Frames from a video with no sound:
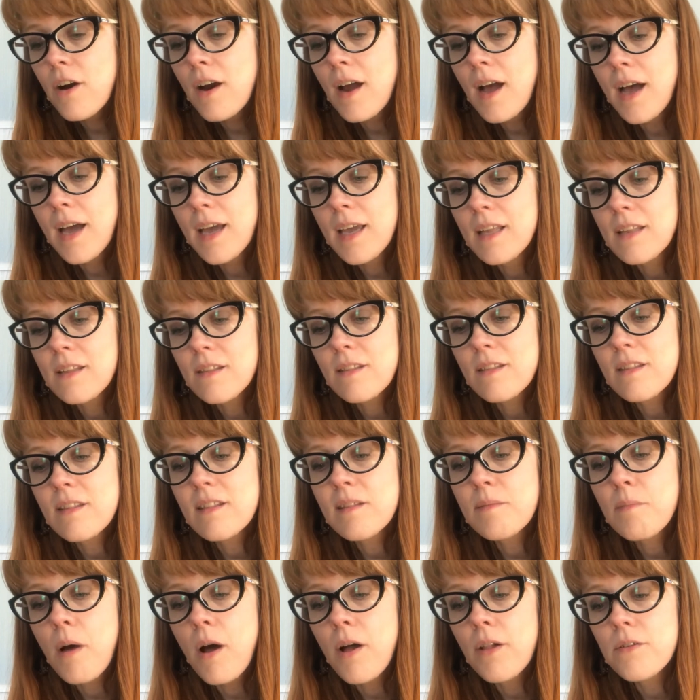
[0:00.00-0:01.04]
height and
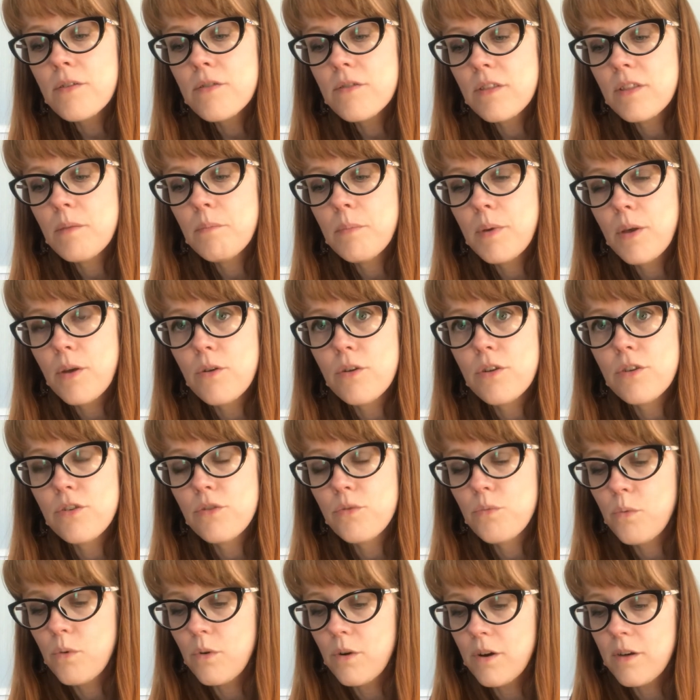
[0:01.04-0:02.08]
smaller than the
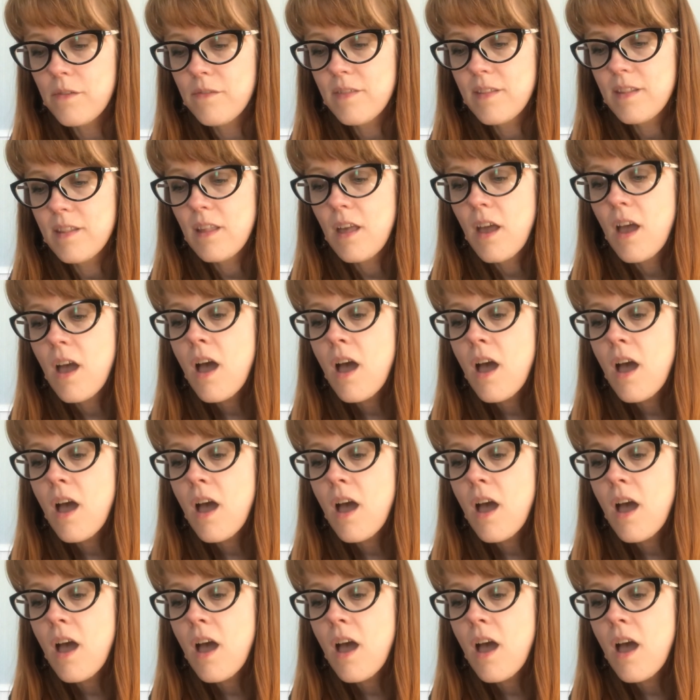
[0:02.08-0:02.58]
bearded dwarves.